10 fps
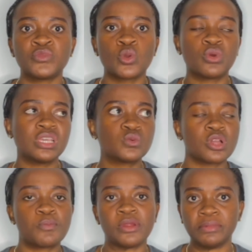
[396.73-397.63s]
With this
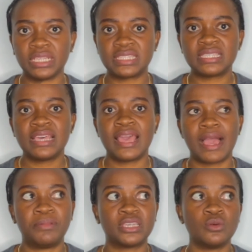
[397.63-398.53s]
work permit
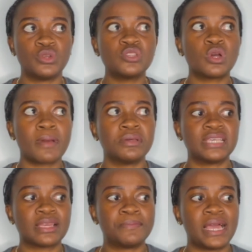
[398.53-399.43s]

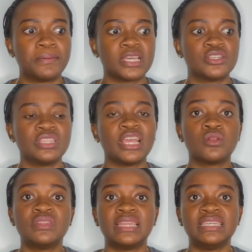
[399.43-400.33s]
application
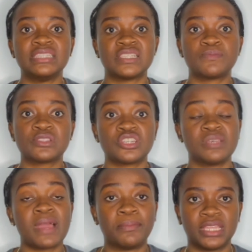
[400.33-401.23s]
included in the
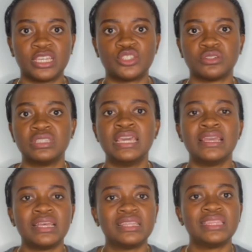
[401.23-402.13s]
sponsorship application,
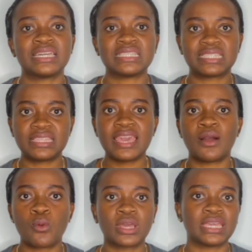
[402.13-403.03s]
they can stay
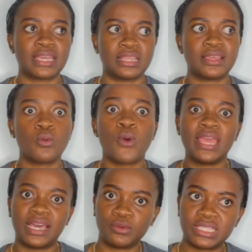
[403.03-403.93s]
and work in Canada
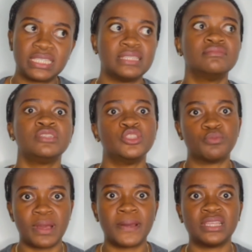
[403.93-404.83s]
while awaiting,
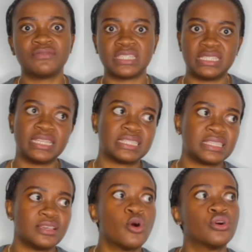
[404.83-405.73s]
permanent
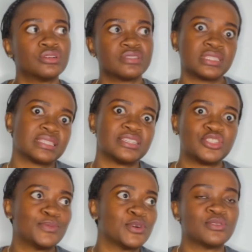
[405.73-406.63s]
residency or
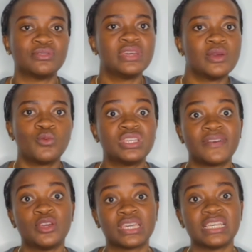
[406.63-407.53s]
citizenship, or
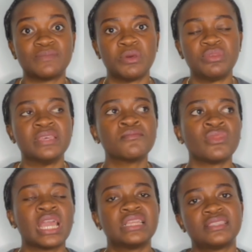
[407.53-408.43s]
whichever your case may be.
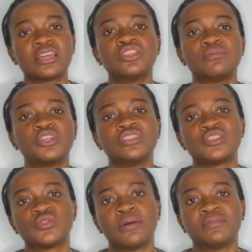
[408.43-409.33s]
Second option is
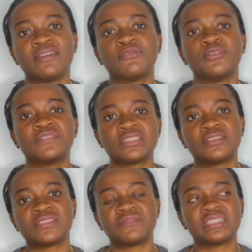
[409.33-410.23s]
to apply for a
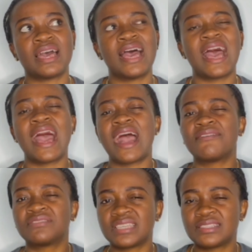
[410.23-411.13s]
visitor's visa
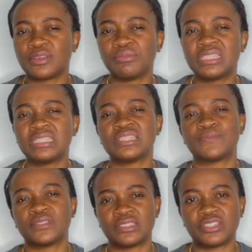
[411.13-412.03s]
after submitting the
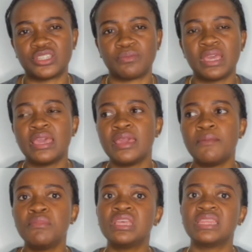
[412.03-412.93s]
sponsorship,
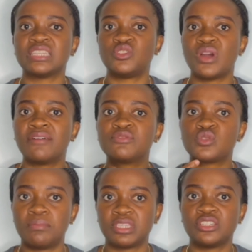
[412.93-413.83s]
meaning that you have two
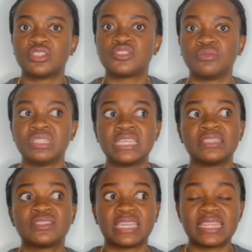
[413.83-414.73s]
applications
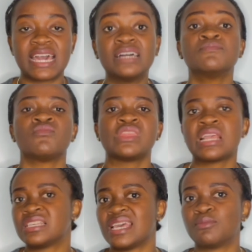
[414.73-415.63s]
submitted together
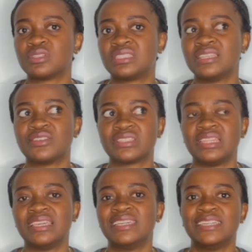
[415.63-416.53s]

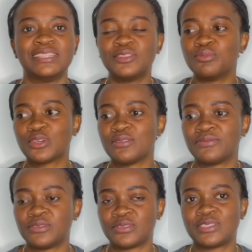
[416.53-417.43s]
simultaneously. Don't be
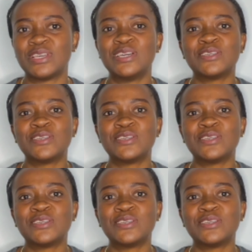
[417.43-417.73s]
confused.